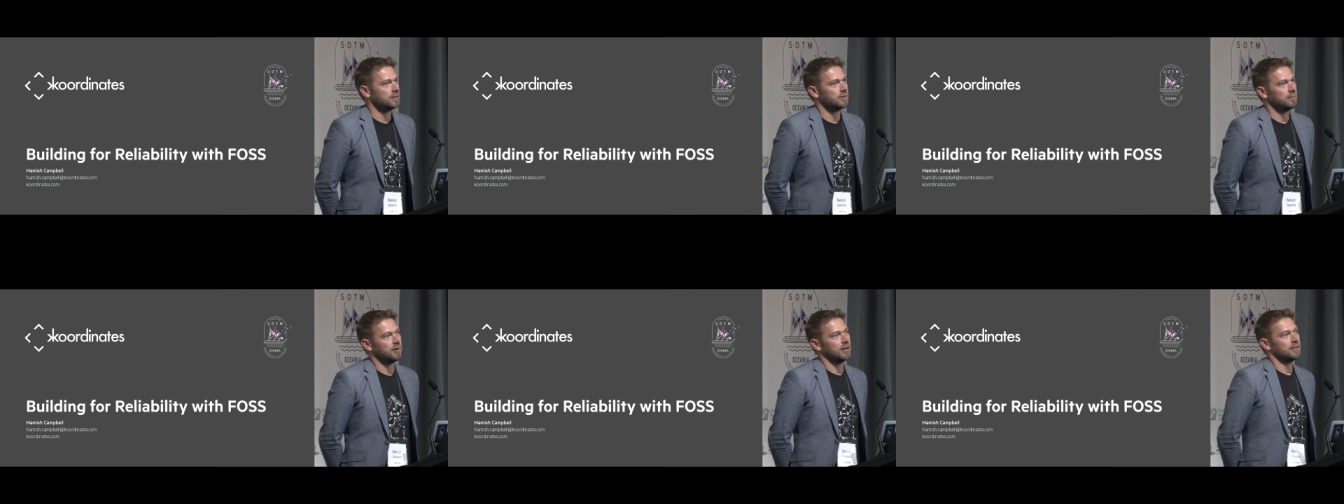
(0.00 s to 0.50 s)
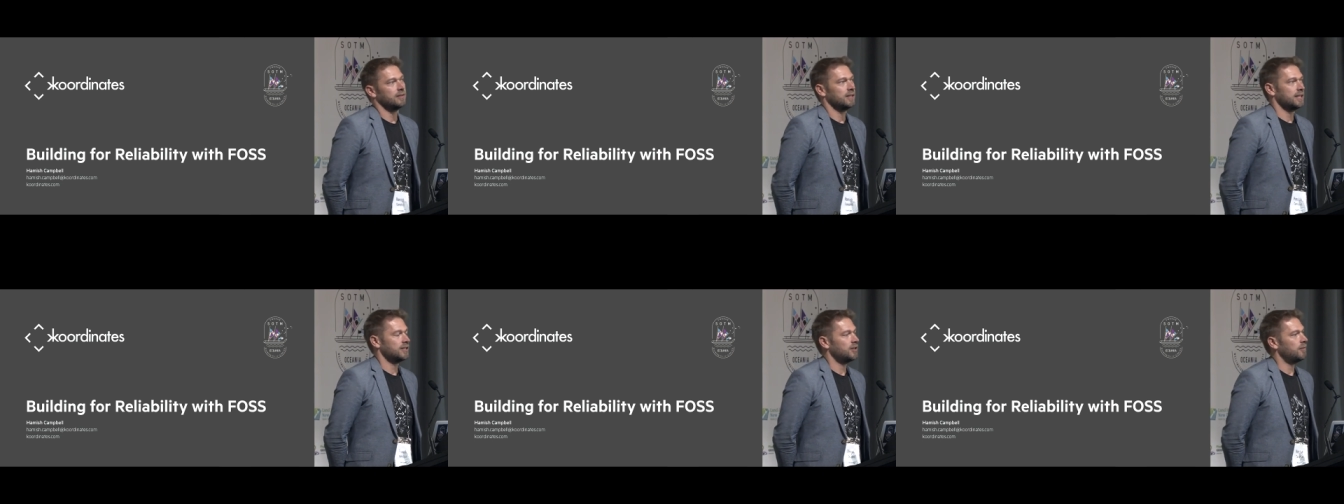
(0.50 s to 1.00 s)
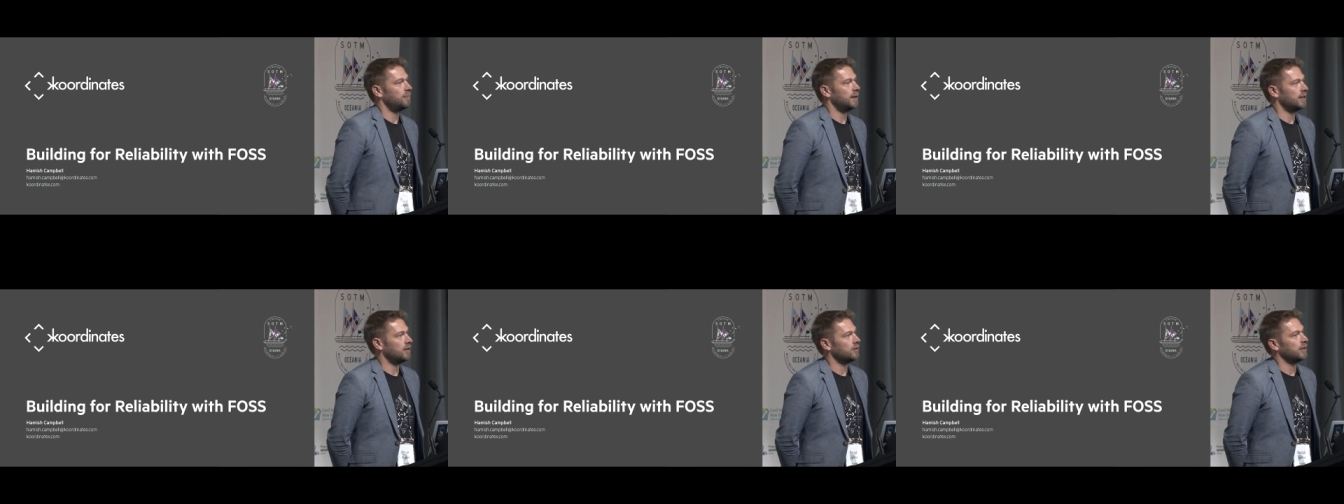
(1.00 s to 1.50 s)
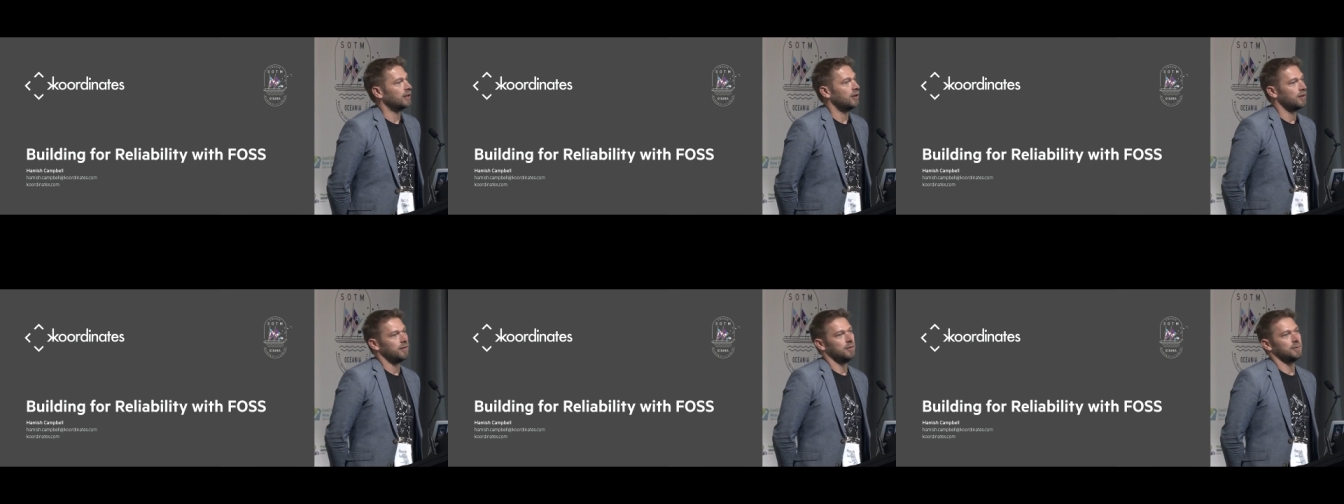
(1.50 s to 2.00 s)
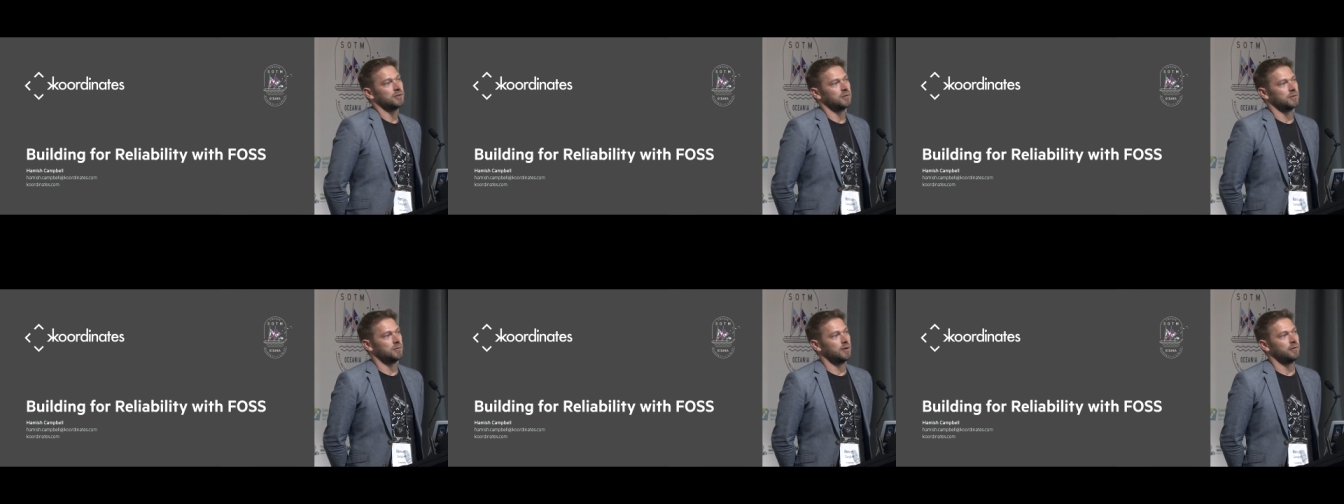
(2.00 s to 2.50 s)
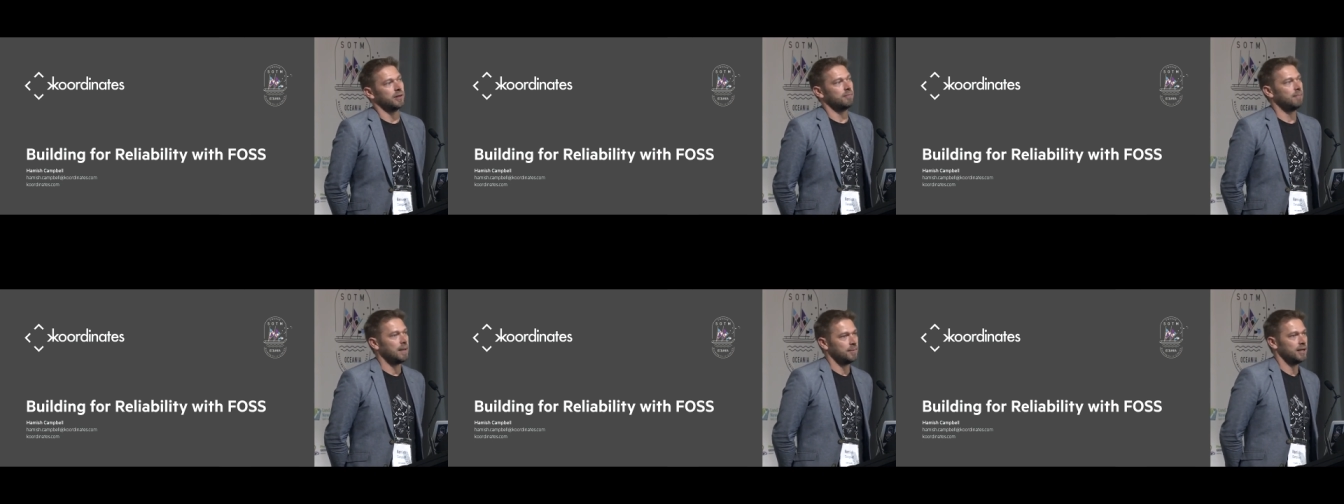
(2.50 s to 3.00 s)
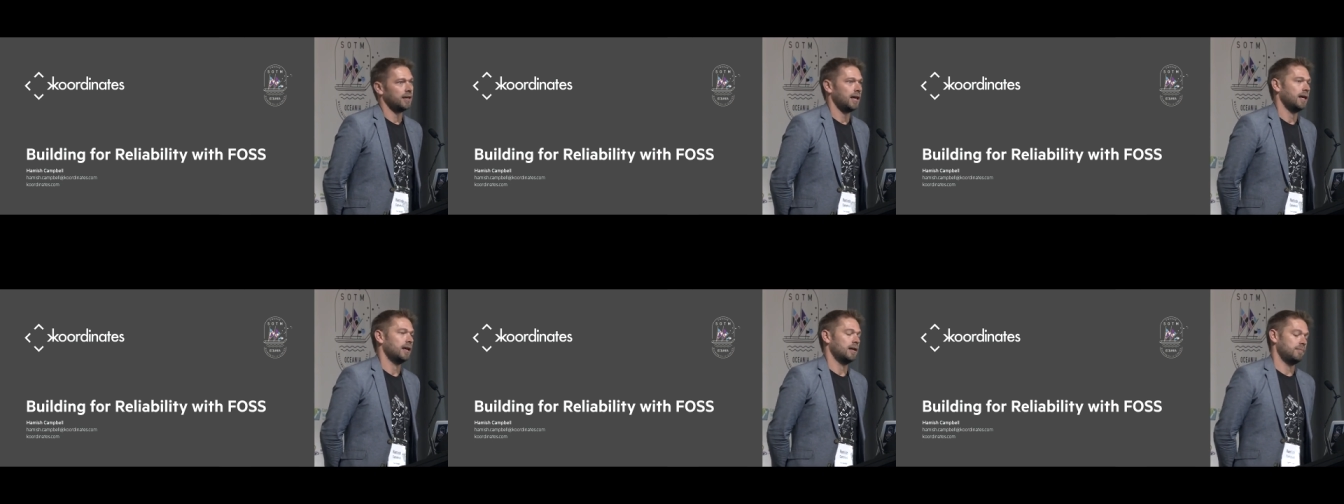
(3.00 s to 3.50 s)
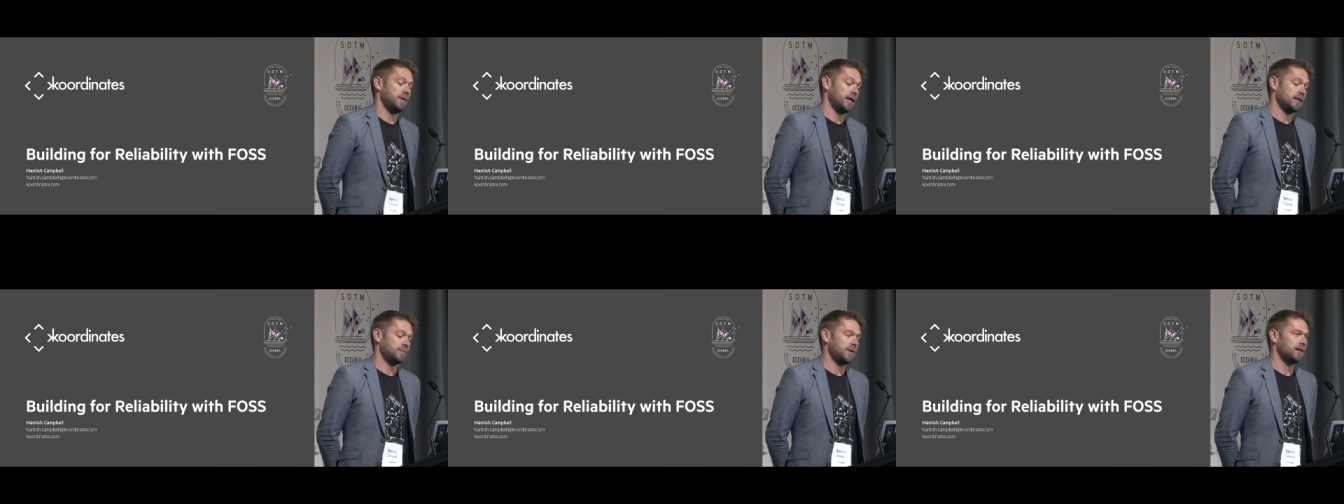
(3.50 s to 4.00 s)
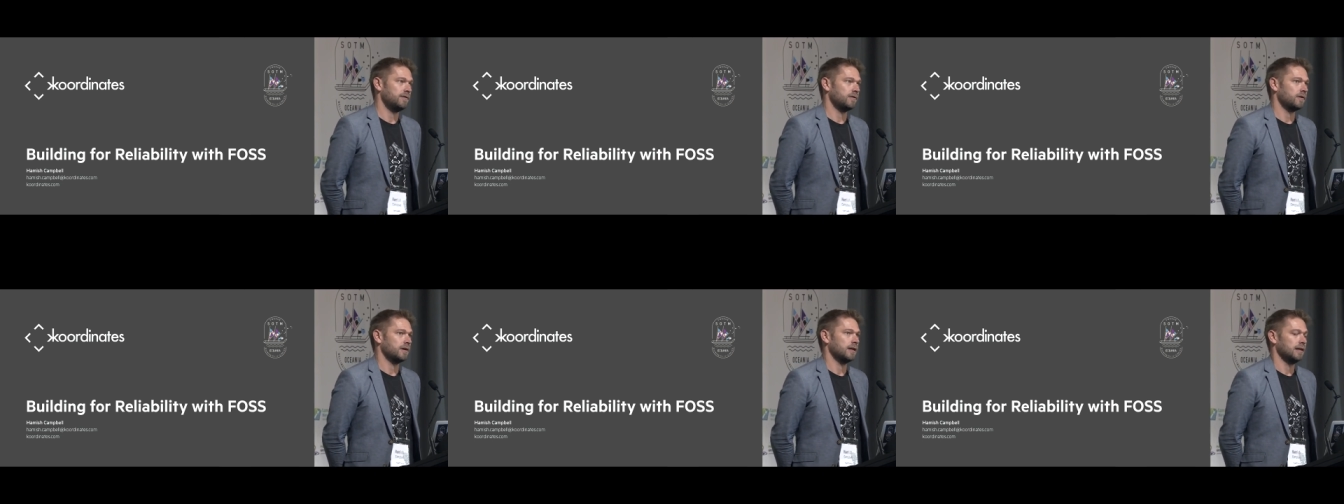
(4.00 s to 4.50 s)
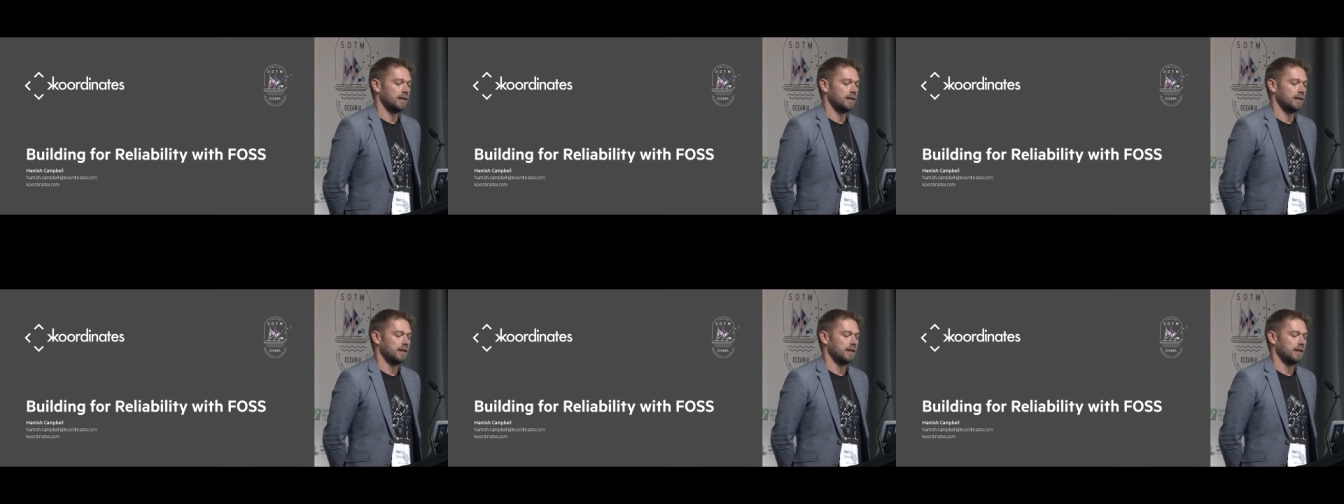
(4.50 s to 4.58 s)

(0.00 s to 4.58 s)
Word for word: Esri products on the desktop, but they were doing a lot of open source work with Mapnik and PHP for uh,